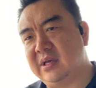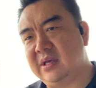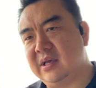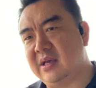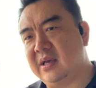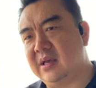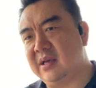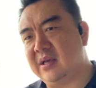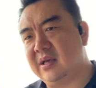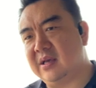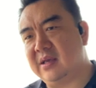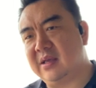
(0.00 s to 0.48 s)

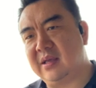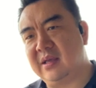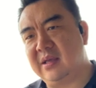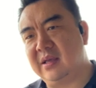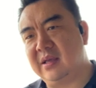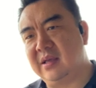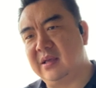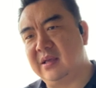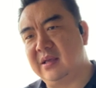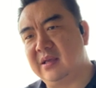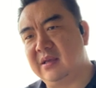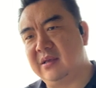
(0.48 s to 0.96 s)
Uh,
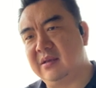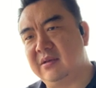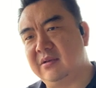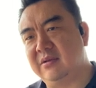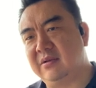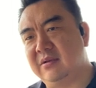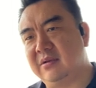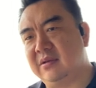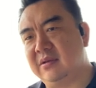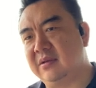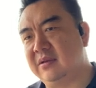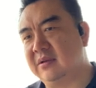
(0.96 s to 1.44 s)

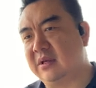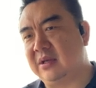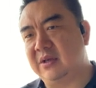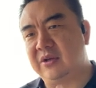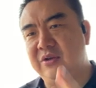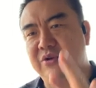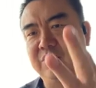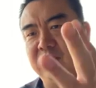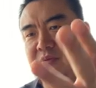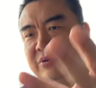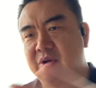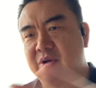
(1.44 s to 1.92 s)

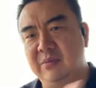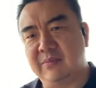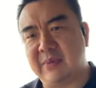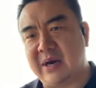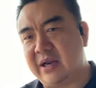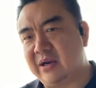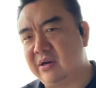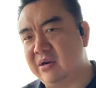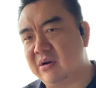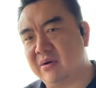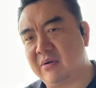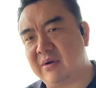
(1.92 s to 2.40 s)
you
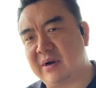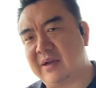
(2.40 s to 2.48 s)
might know